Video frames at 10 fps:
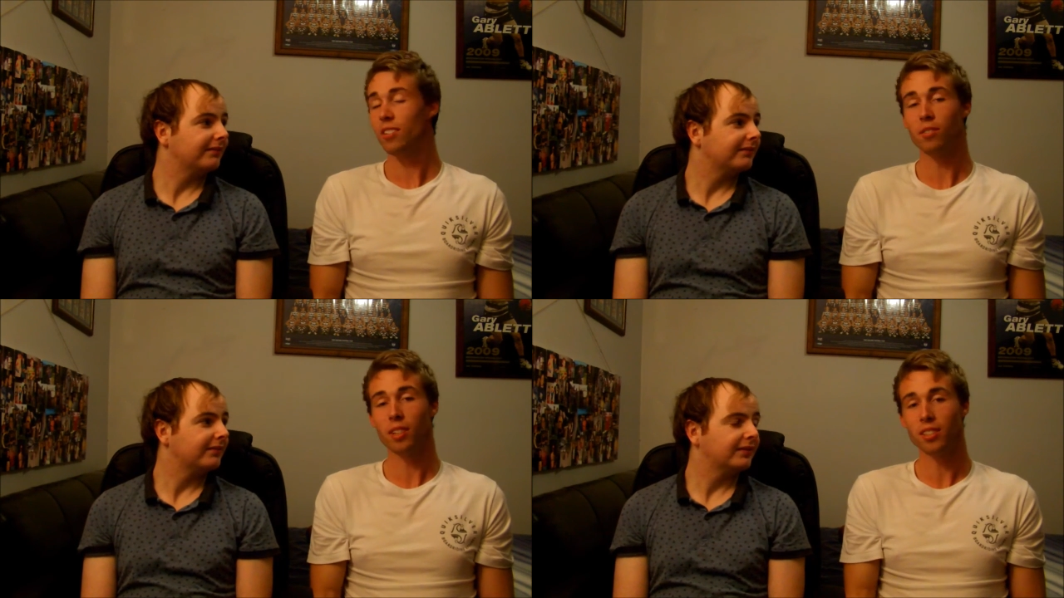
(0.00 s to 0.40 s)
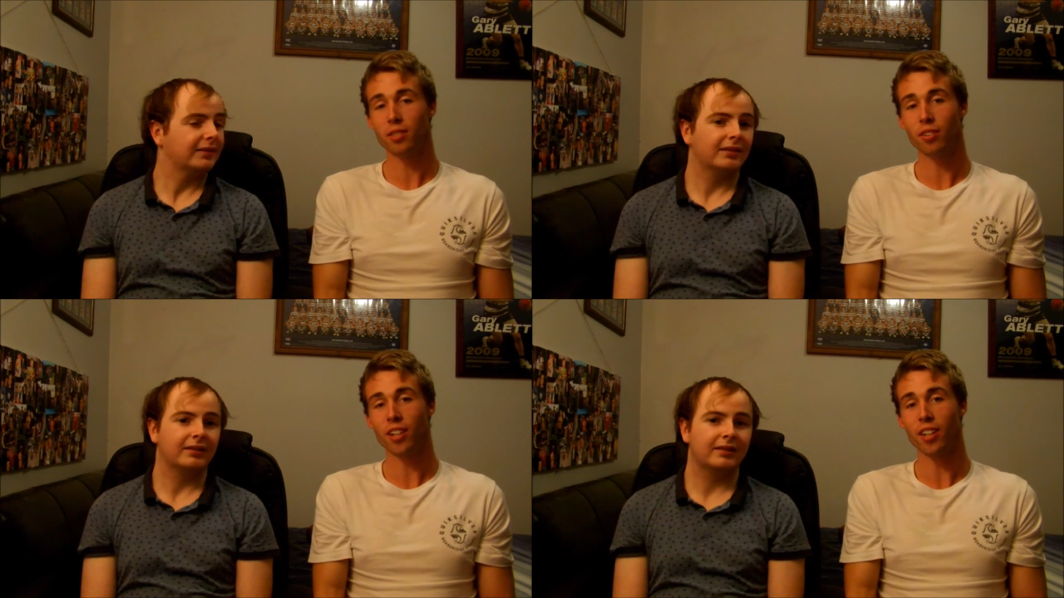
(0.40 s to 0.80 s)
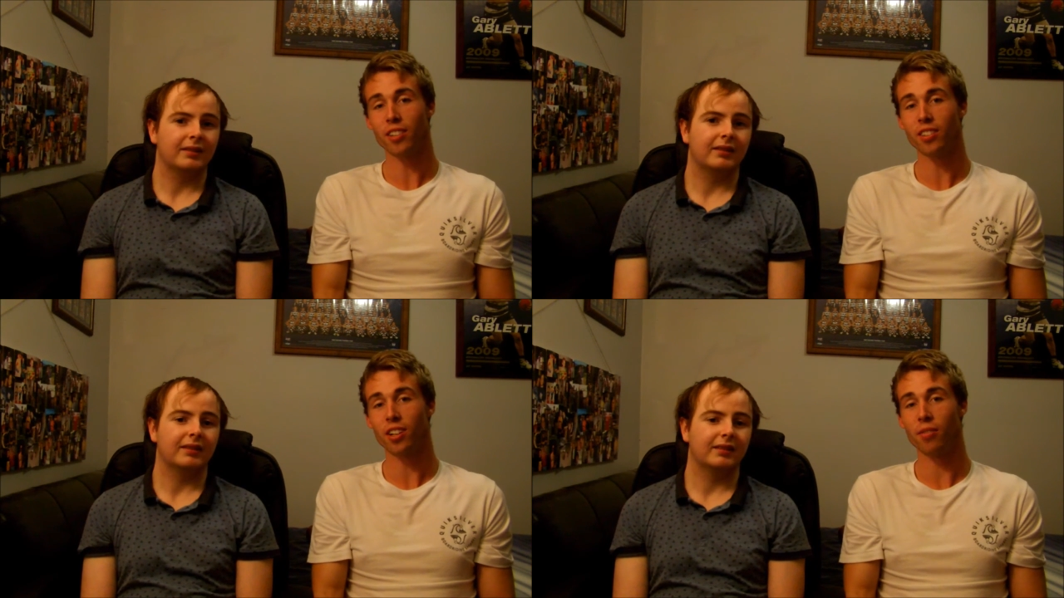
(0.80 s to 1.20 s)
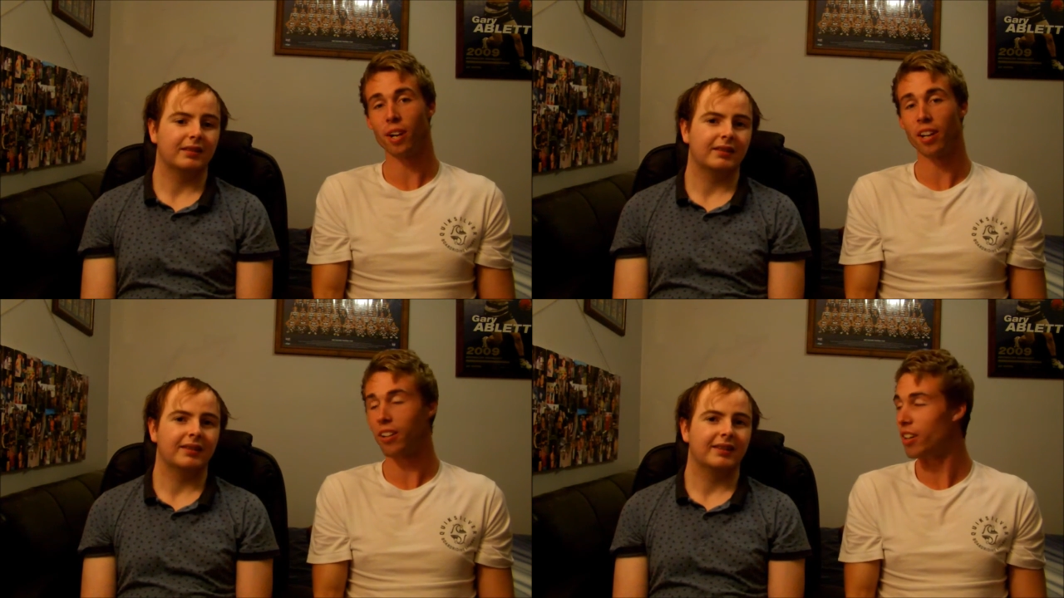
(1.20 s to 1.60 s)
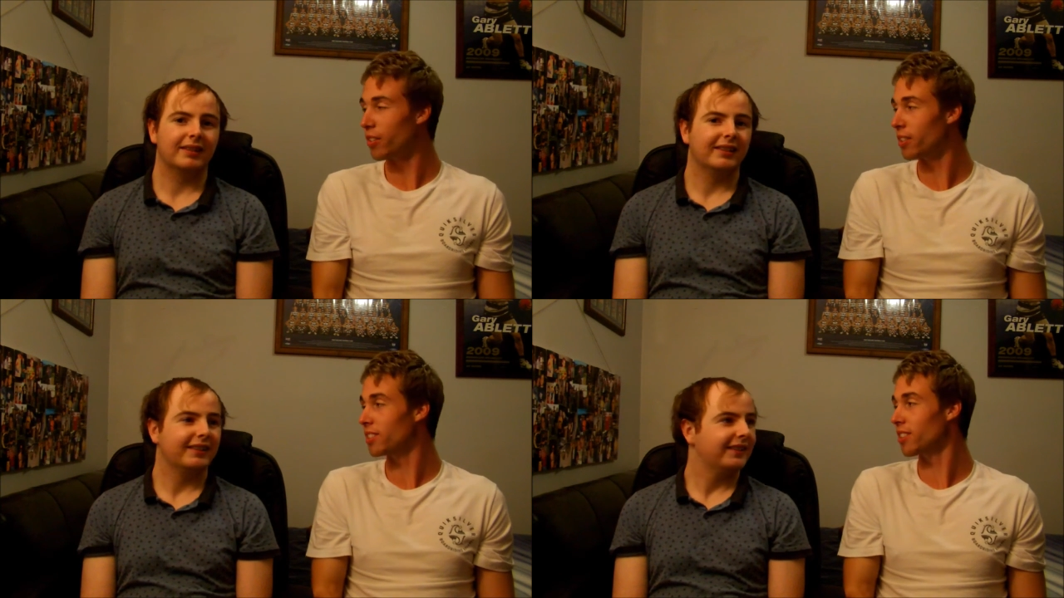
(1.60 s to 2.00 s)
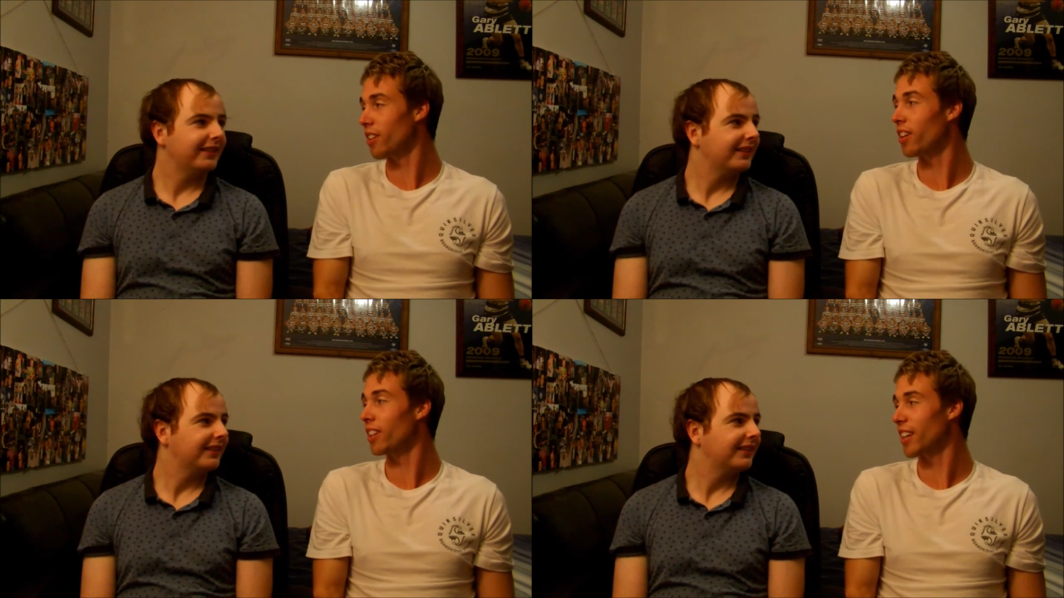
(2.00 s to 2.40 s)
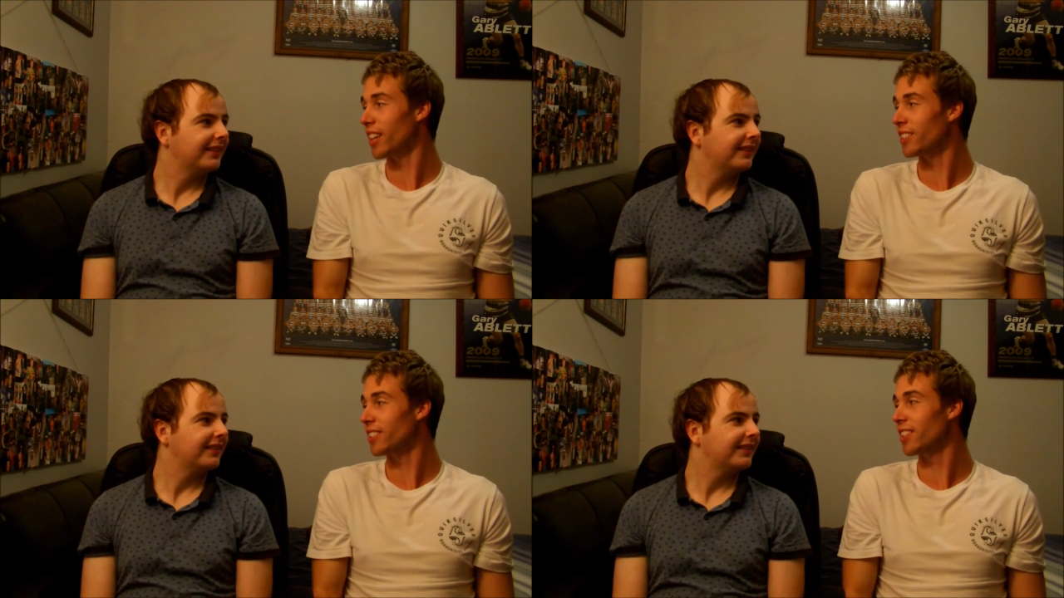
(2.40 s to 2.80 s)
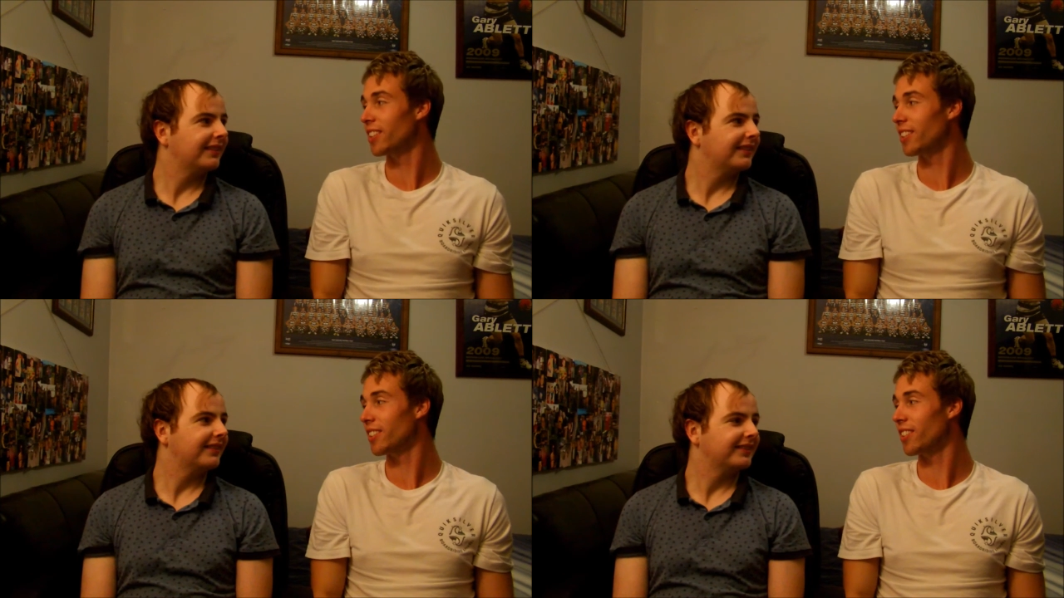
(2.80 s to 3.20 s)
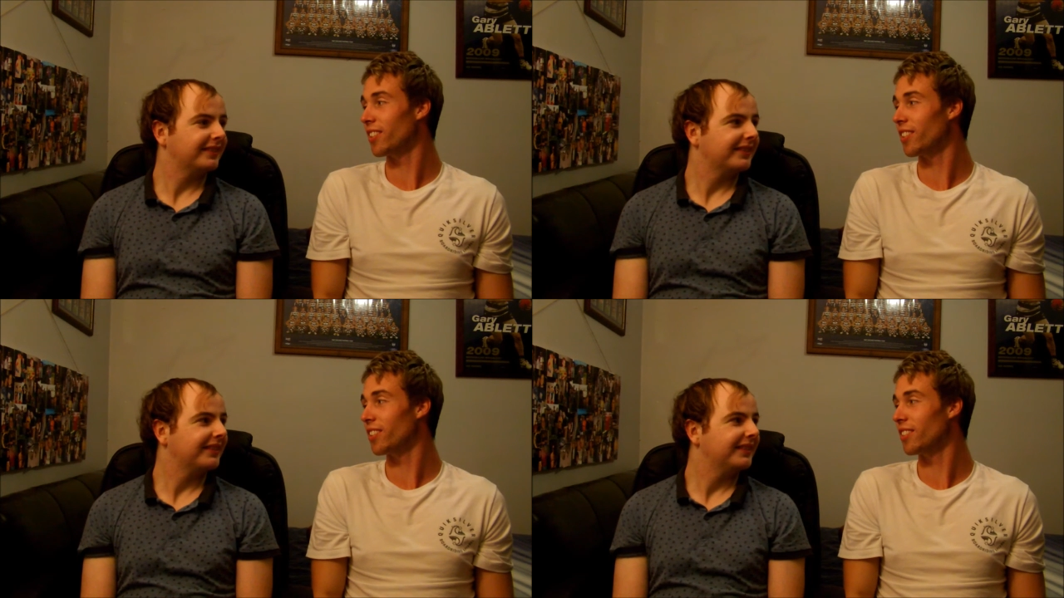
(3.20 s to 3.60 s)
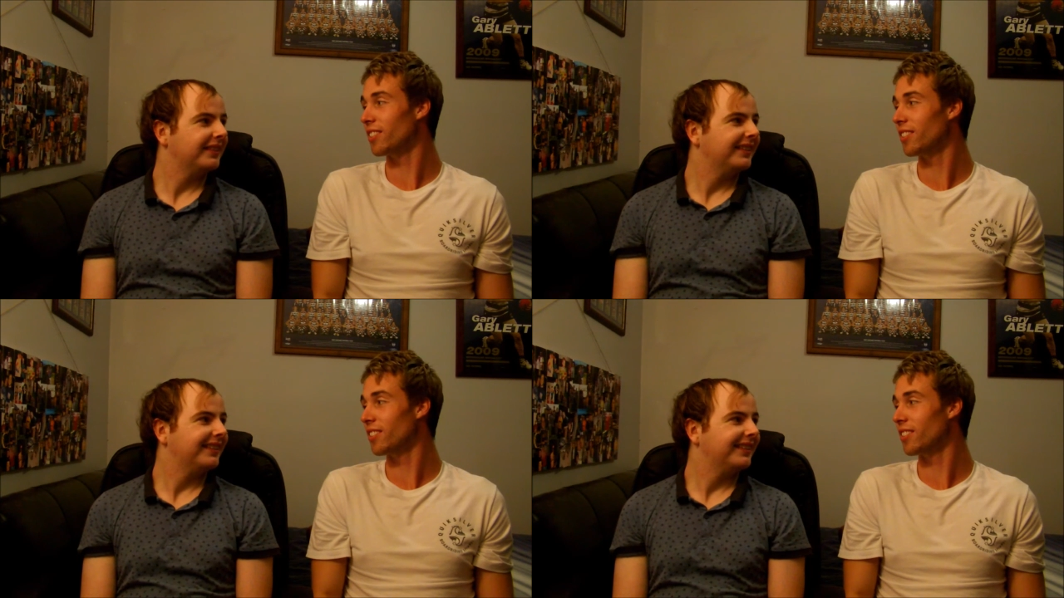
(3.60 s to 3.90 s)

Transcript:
Speaker 1: Where's the video gone, mate? I know he slightly answered it on